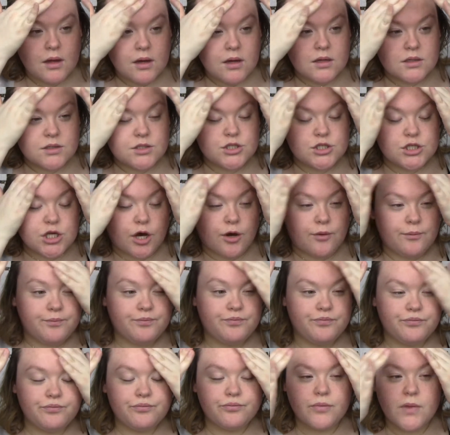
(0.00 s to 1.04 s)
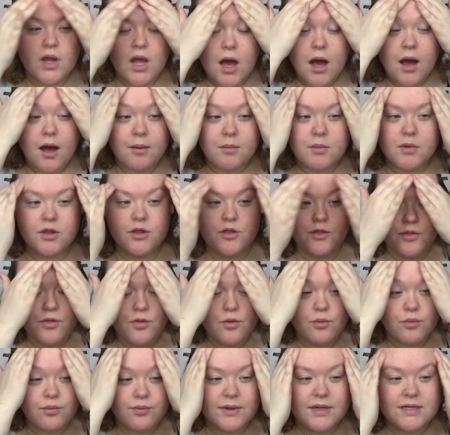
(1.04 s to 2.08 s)
So, the
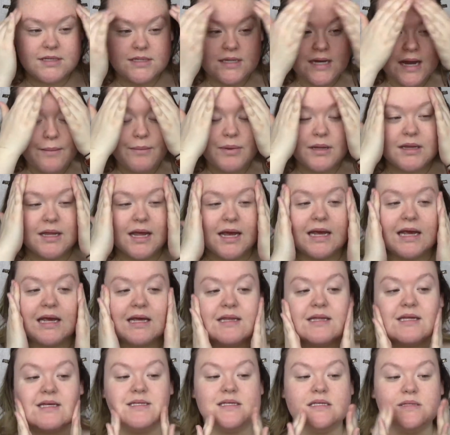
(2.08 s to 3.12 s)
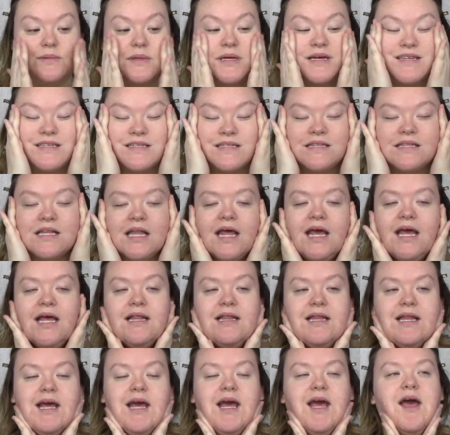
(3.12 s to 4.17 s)
reason I've been liking this is because
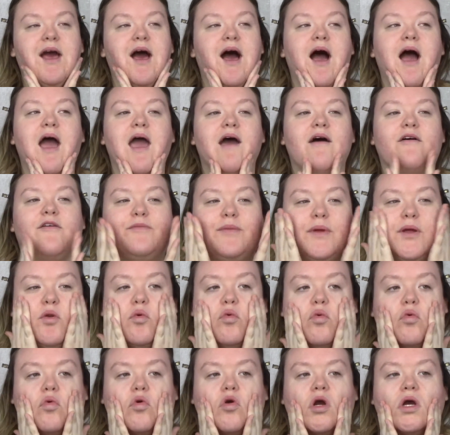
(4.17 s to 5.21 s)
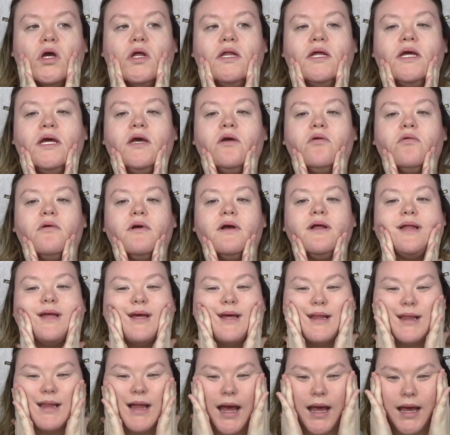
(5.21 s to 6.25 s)
lately I have been really,
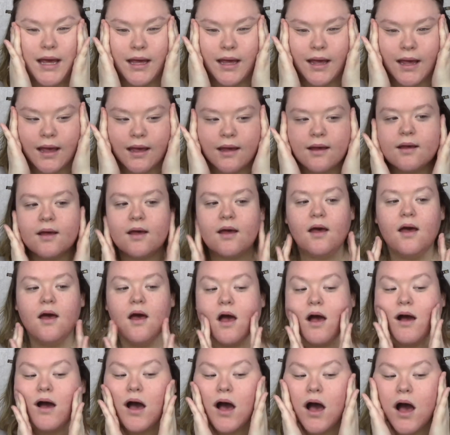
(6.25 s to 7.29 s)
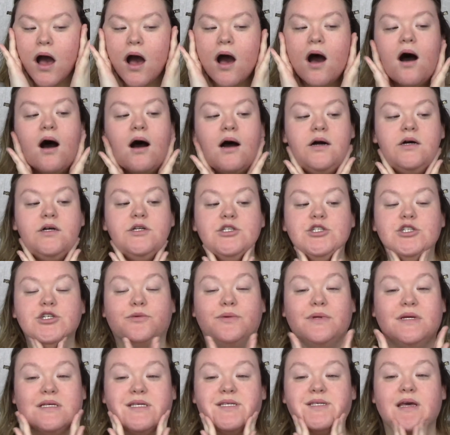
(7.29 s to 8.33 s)
really liking
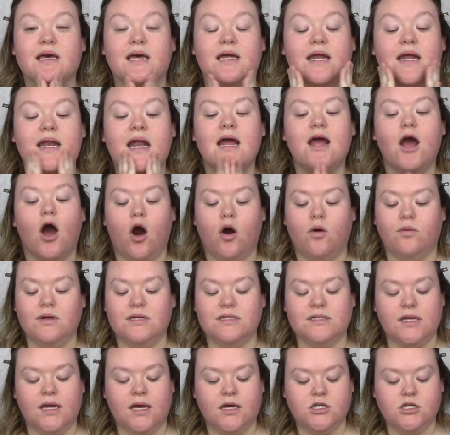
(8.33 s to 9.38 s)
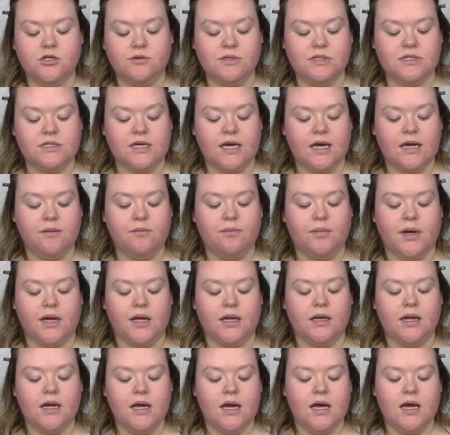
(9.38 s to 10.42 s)
dewy skin. And I always like dewy skin,
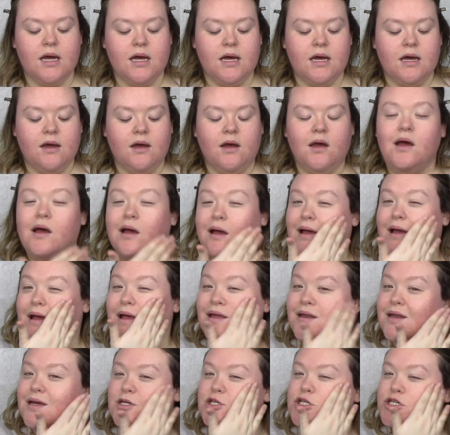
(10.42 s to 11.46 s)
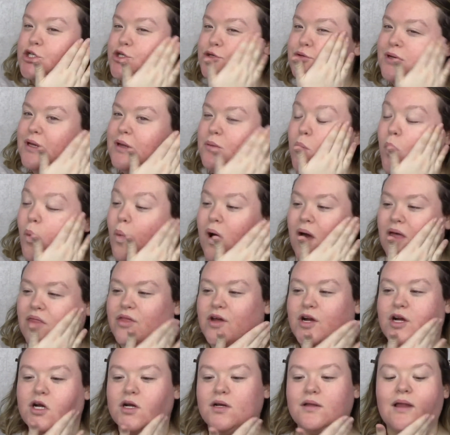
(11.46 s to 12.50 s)
but in extreme
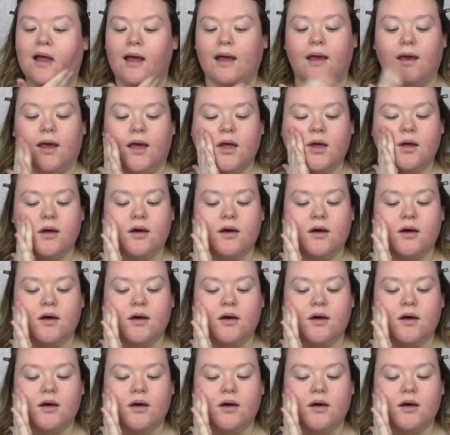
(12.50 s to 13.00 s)
weather like